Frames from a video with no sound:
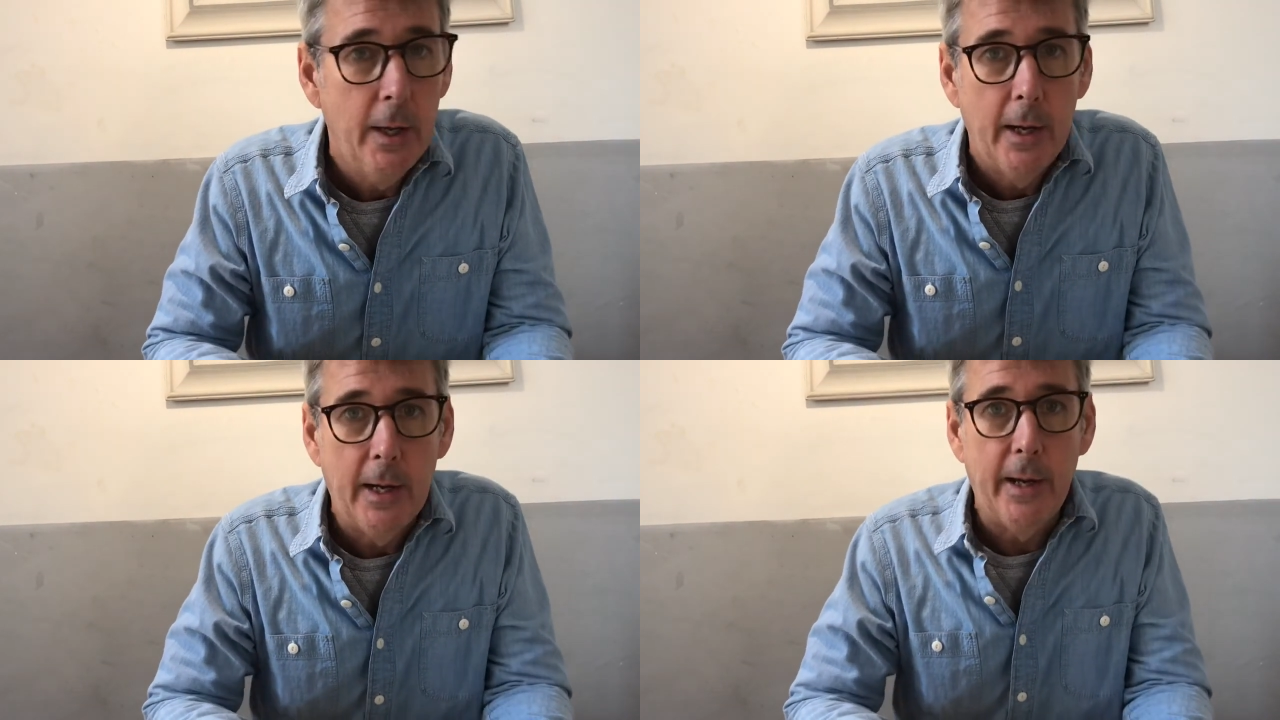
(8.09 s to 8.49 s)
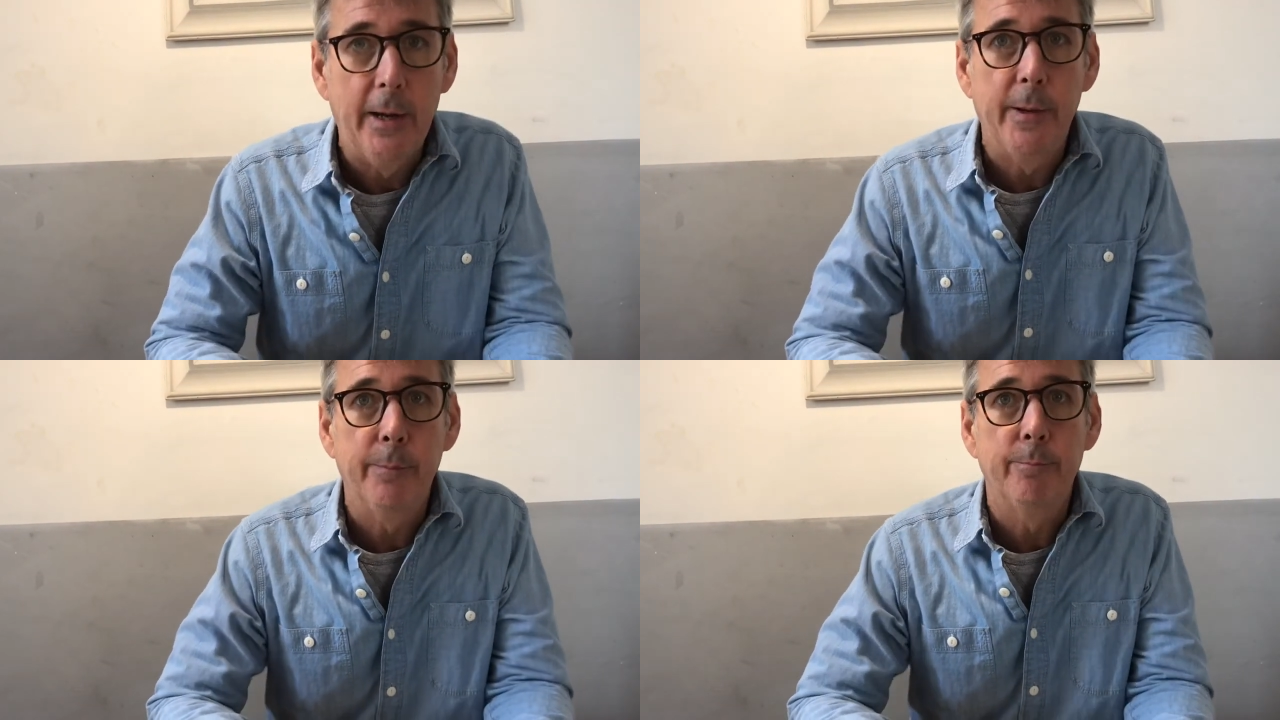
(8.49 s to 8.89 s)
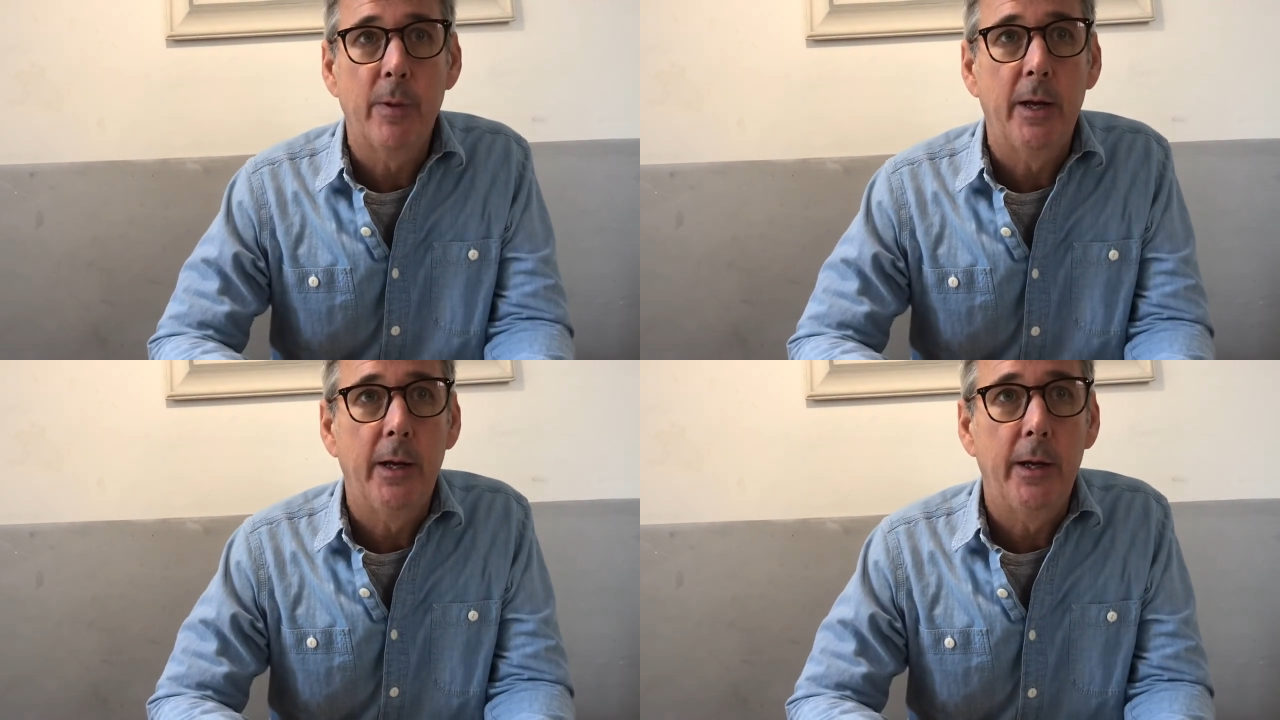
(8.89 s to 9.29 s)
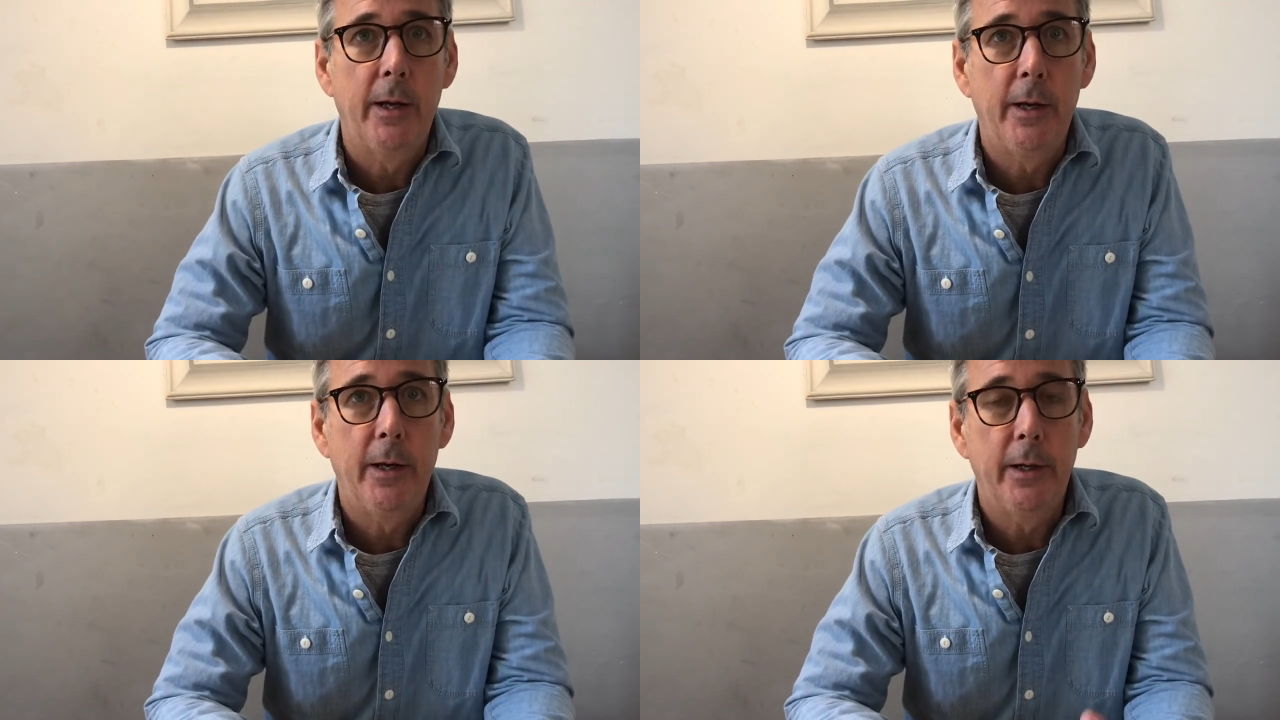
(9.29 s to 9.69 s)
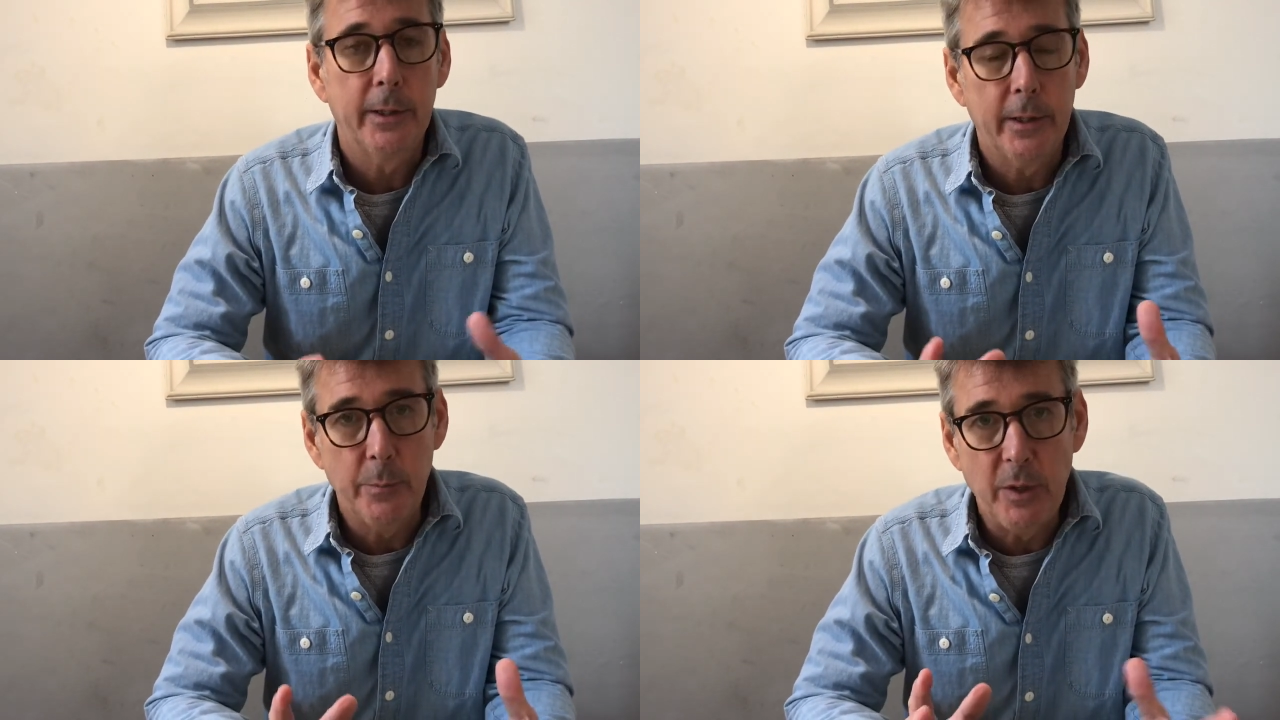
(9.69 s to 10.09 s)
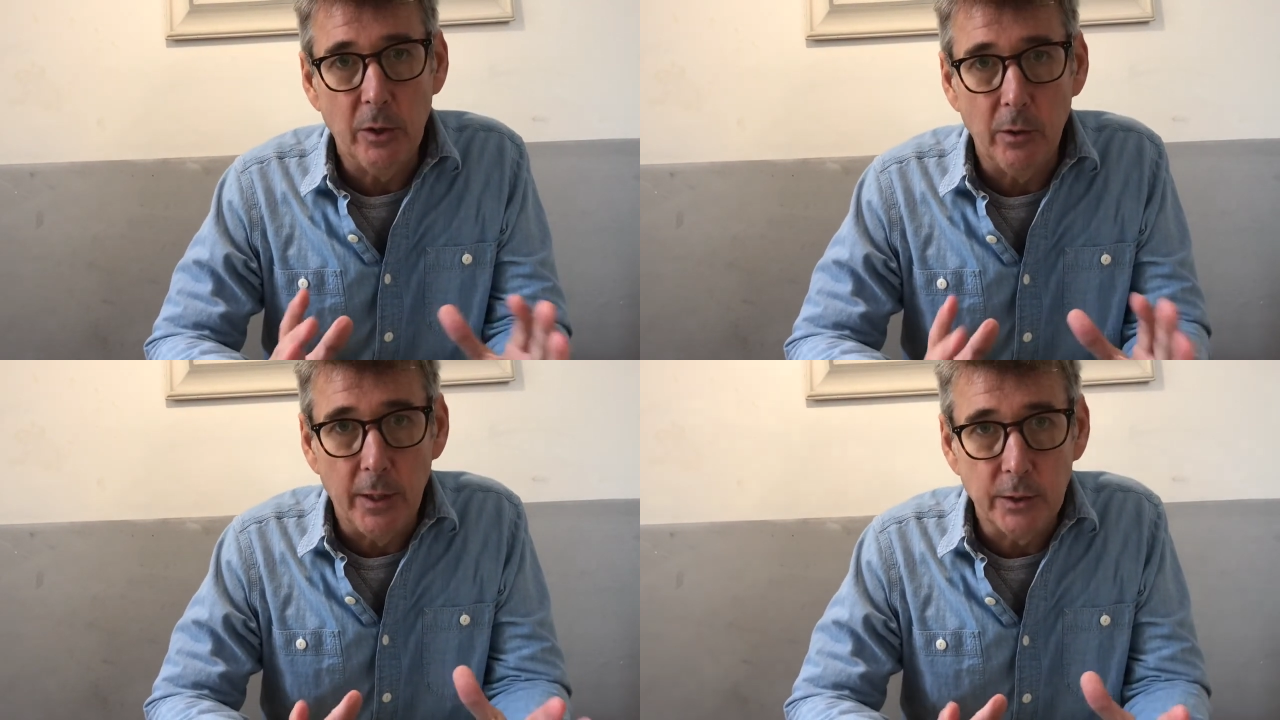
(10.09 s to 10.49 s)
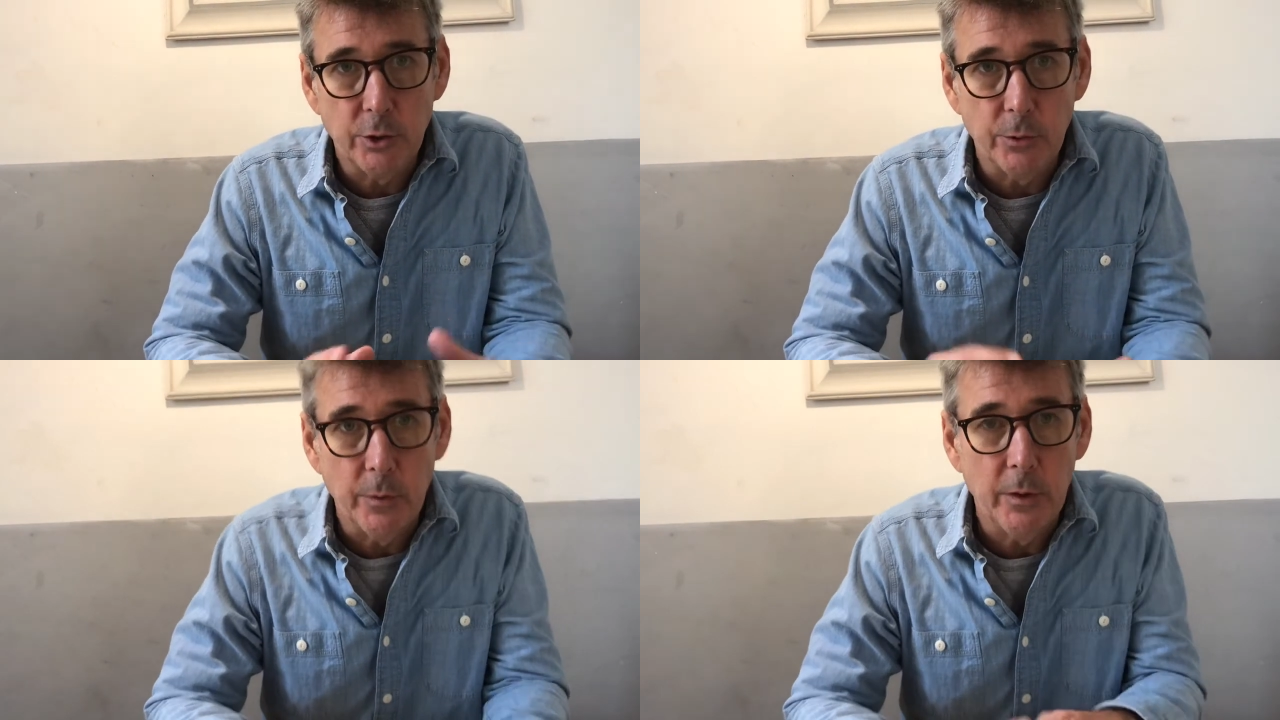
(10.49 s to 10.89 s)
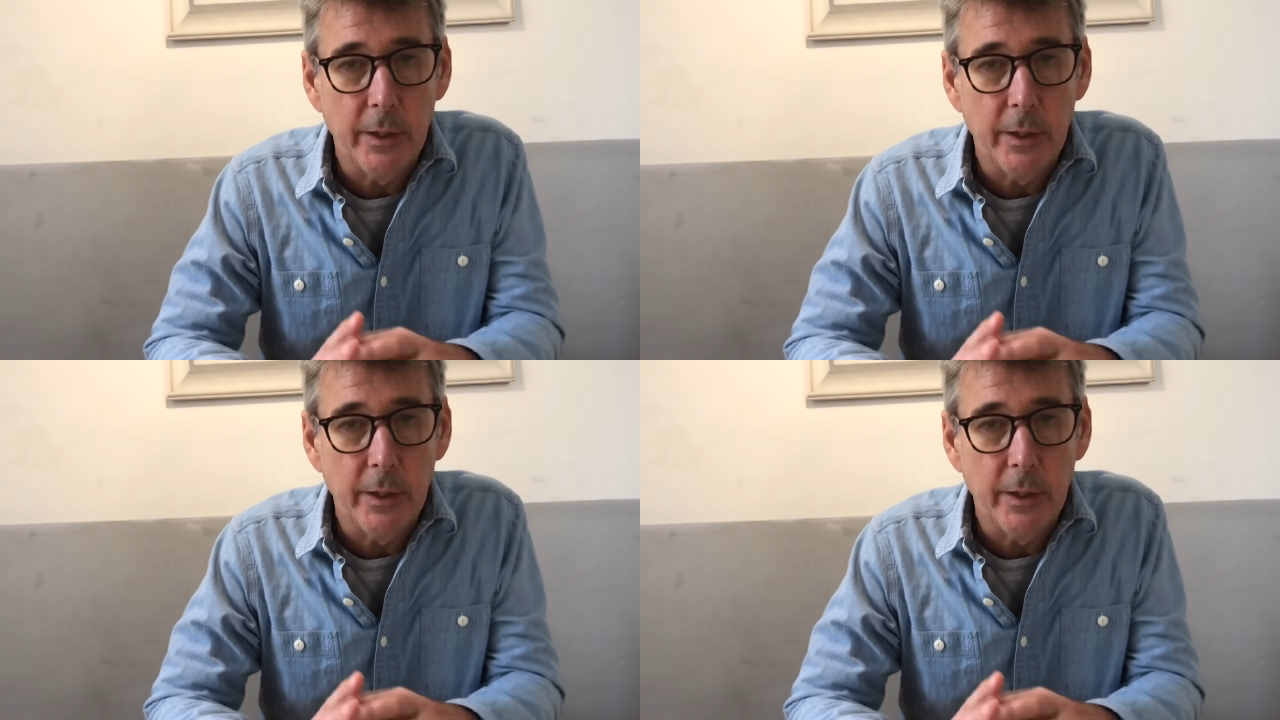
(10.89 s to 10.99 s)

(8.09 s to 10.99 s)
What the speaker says: I'm gonna be your lecturer